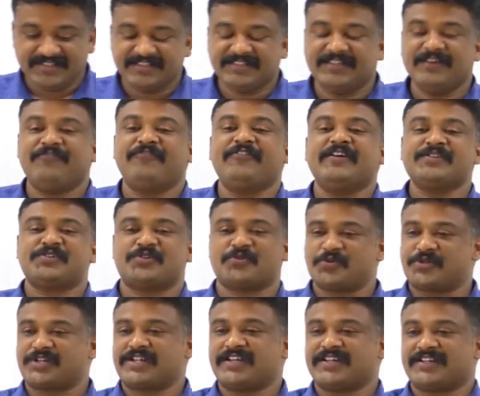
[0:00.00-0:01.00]
the first
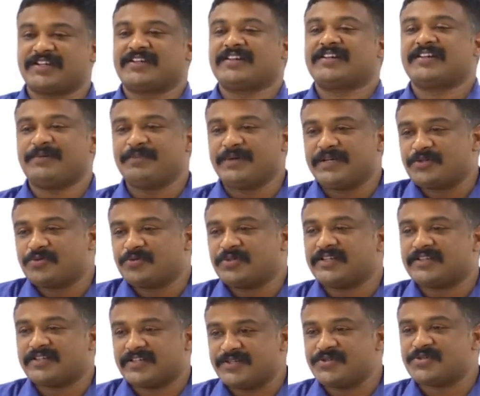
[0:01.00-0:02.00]
question coming to
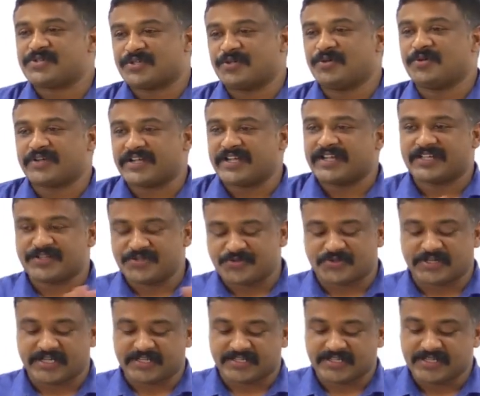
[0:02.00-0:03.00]
the test, okay,
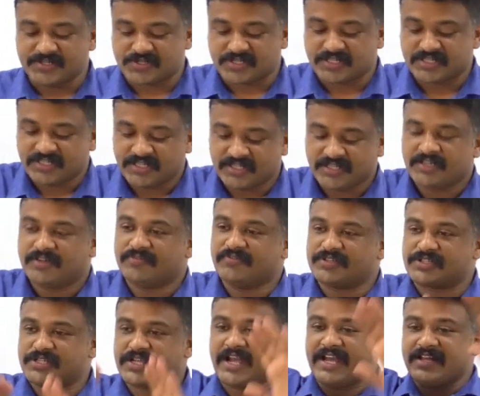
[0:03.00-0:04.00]
history test,
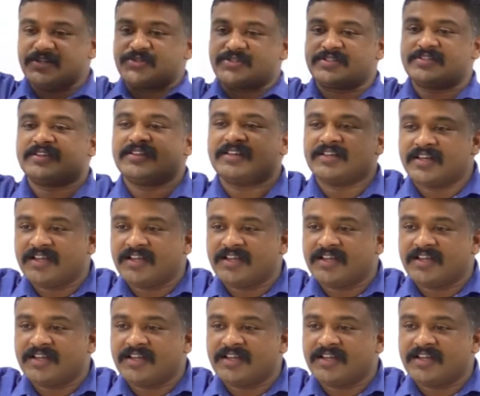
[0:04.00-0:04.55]
which has